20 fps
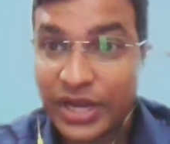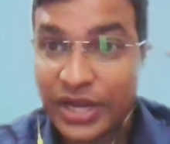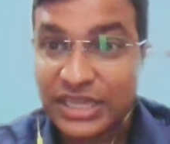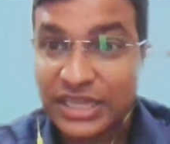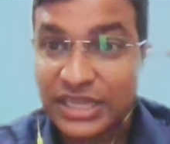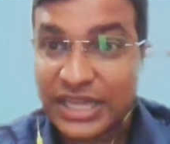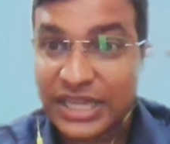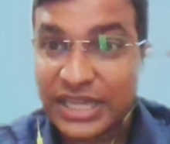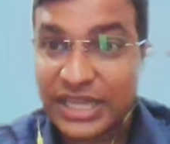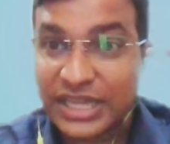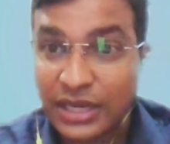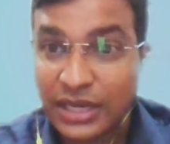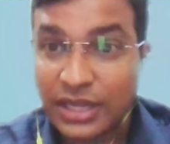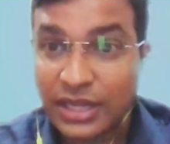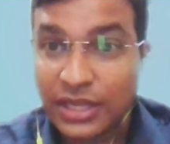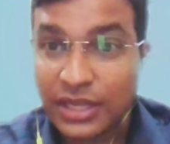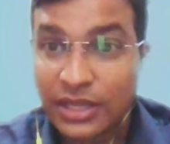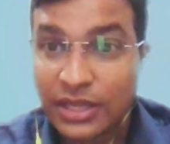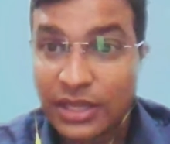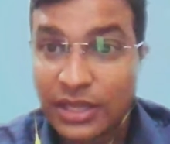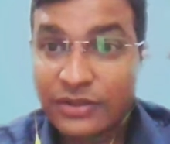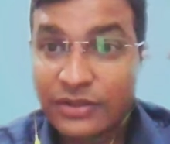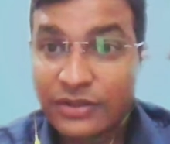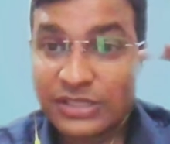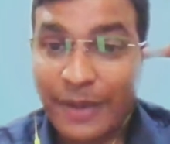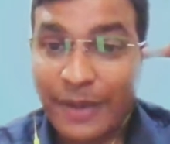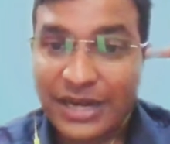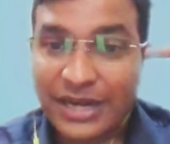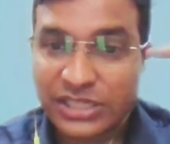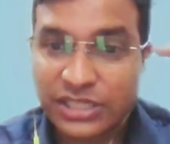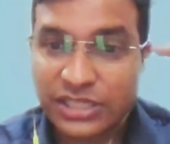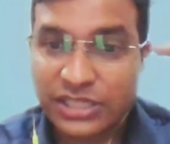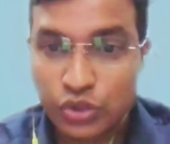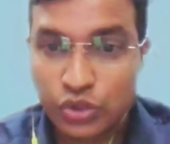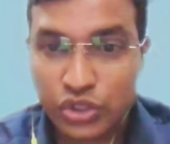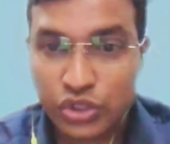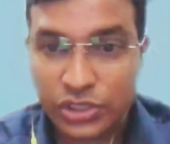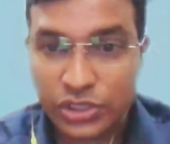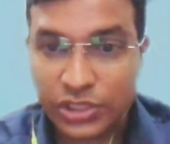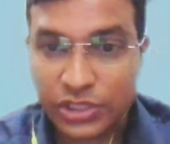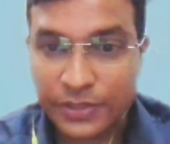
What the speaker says: there, Smart Solutions,